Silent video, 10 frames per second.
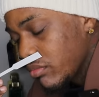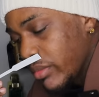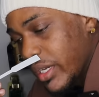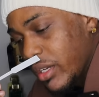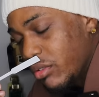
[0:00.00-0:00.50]

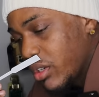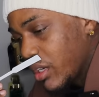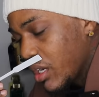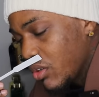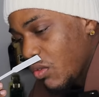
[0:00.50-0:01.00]
man, you
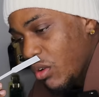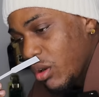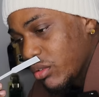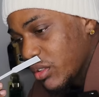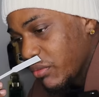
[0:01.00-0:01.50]
cannot go
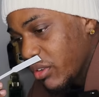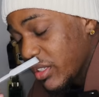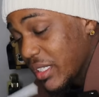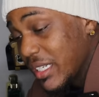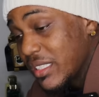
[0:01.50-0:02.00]
wrong with this
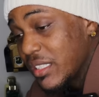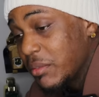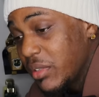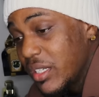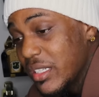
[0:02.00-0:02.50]
fragrance. And it's,
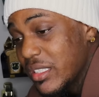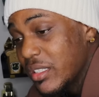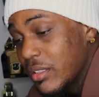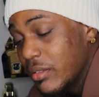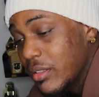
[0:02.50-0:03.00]
to me, this
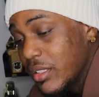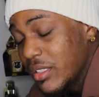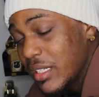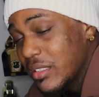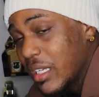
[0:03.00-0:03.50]

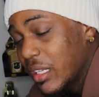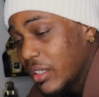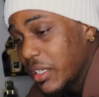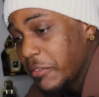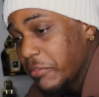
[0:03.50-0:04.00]
does not
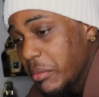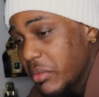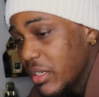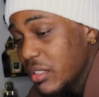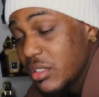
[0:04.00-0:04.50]
lean
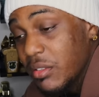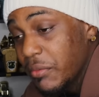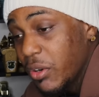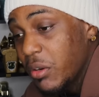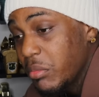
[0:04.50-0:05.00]
feminine. This is a
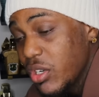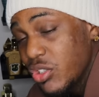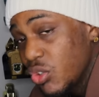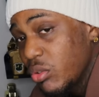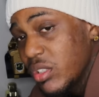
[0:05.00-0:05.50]
very
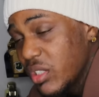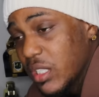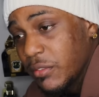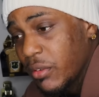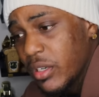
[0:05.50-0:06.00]
much
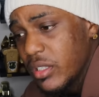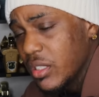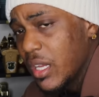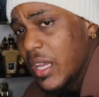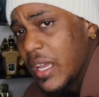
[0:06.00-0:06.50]
unisex
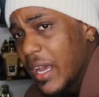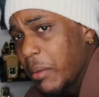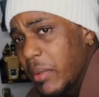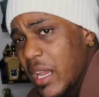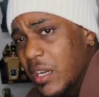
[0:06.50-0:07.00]
fragrance.
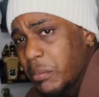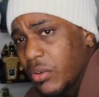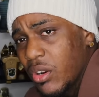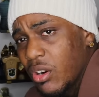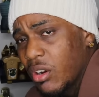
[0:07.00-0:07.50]
A man can
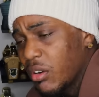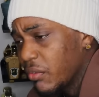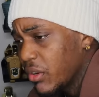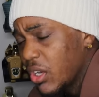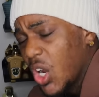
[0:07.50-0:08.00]
pull it
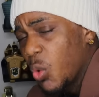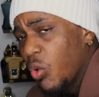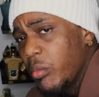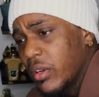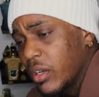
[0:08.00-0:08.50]
off. A
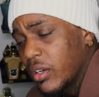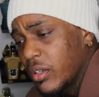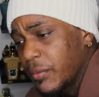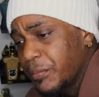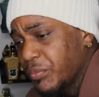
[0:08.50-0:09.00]
woman
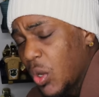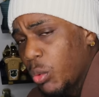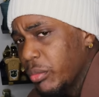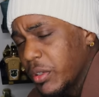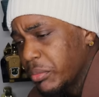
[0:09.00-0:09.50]

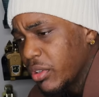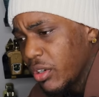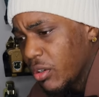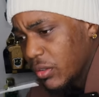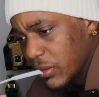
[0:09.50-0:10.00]
can pull
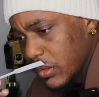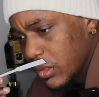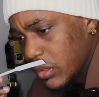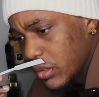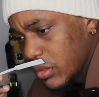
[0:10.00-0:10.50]
it off.
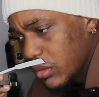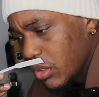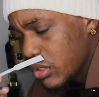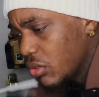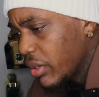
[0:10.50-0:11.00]

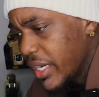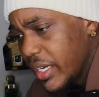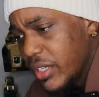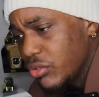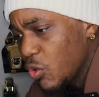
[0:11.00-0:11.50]
There's no
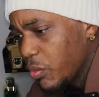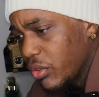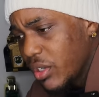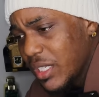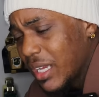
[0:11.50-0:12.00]
age group
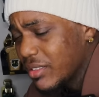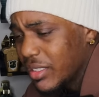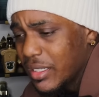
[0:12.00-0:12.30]
on this. I